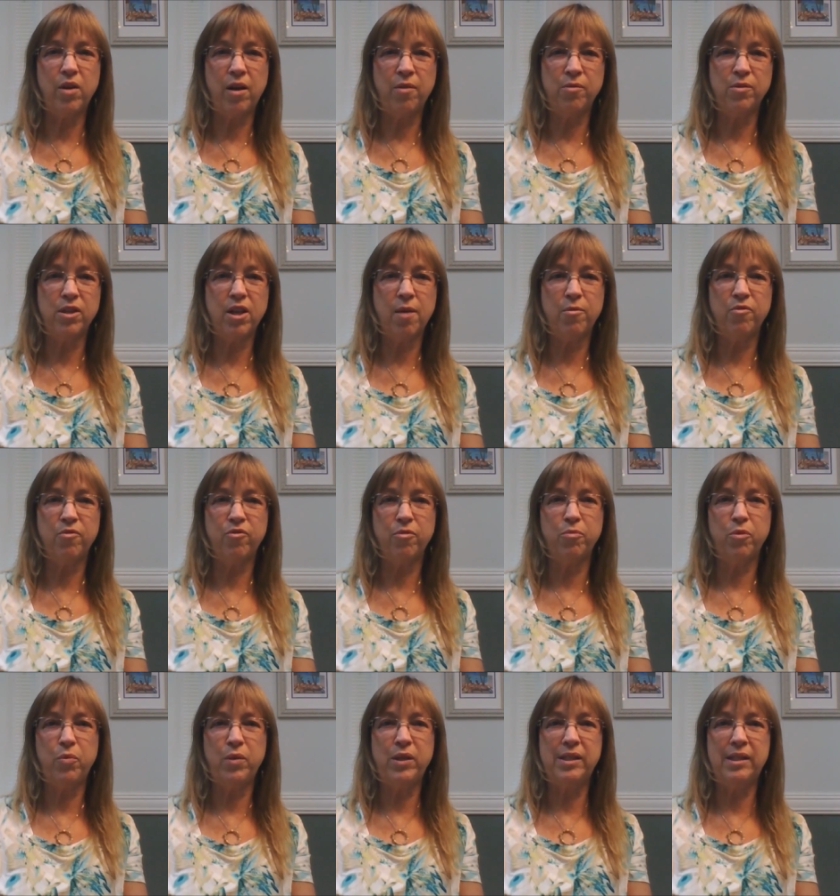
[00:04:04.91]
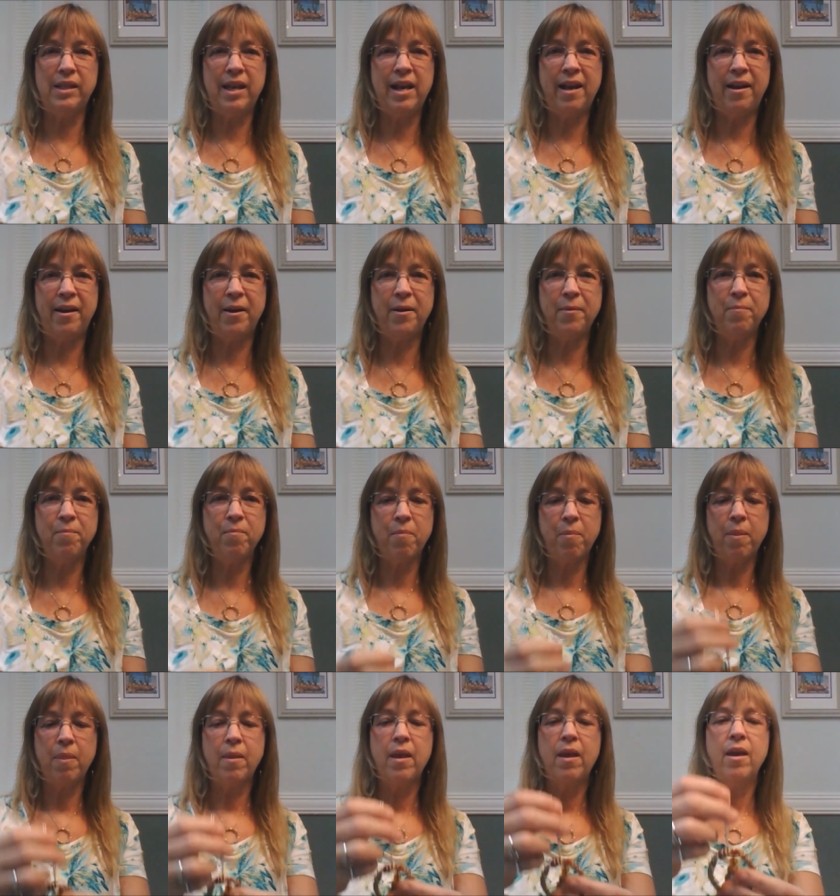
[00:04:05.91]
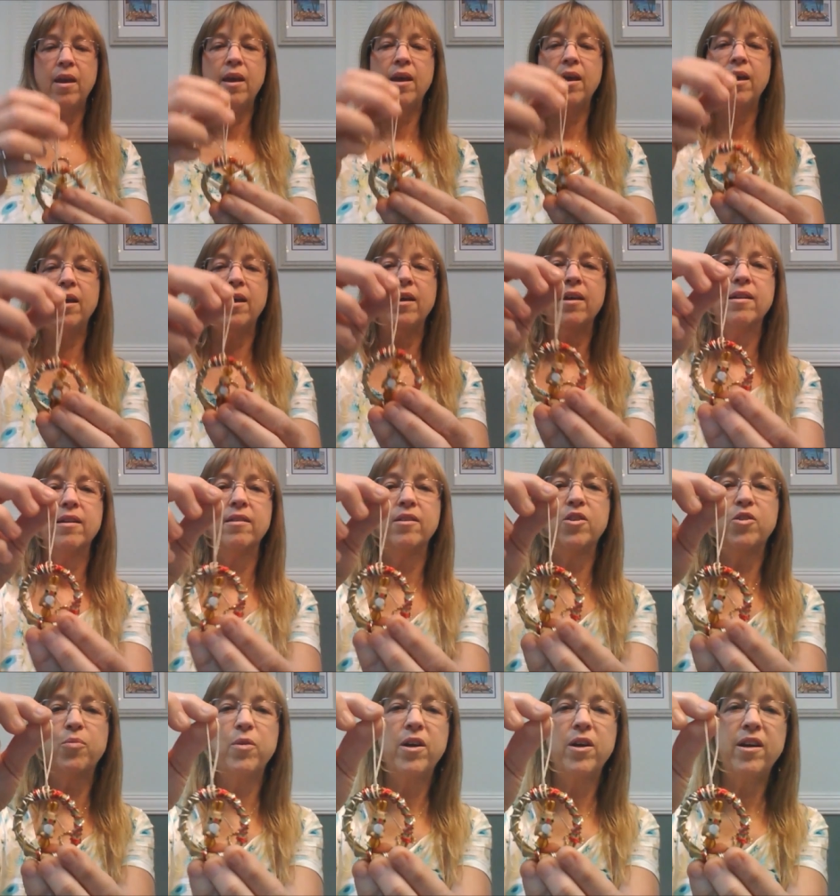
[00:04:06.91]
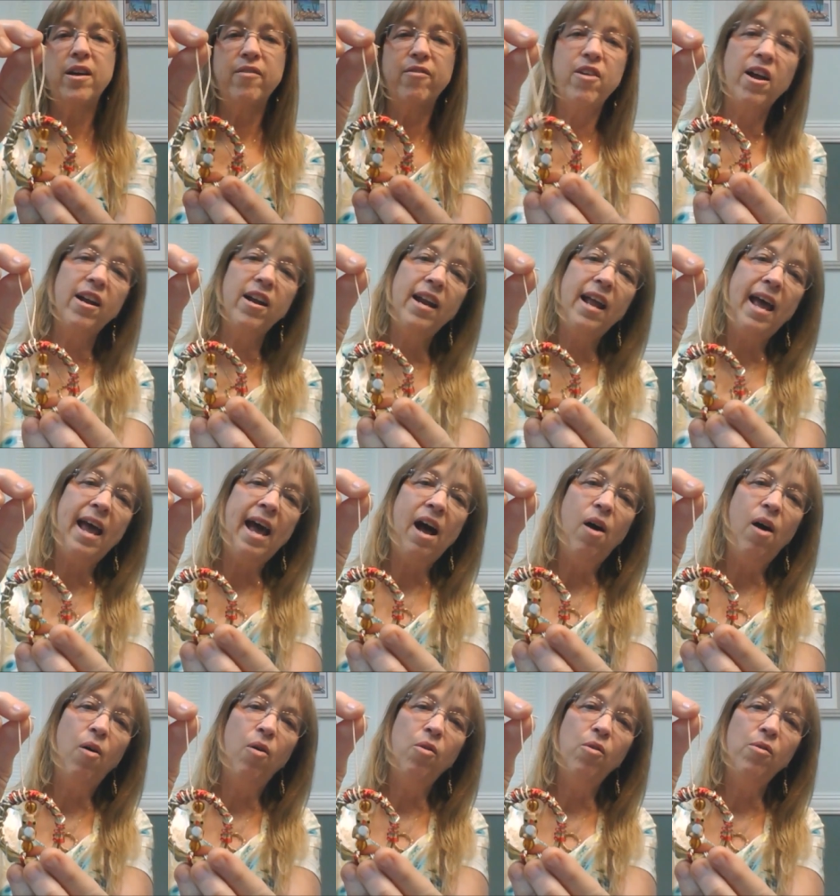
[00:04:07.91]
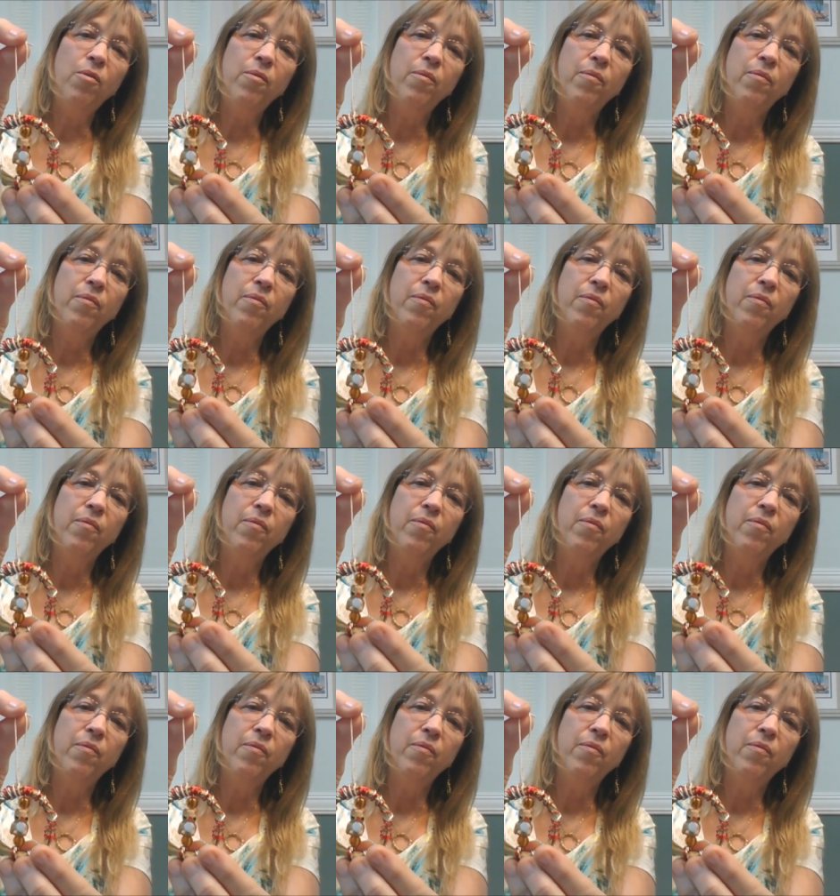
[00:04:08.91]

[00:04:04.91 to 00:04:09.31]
I was coming from Louisiana. This one, I've got an owl.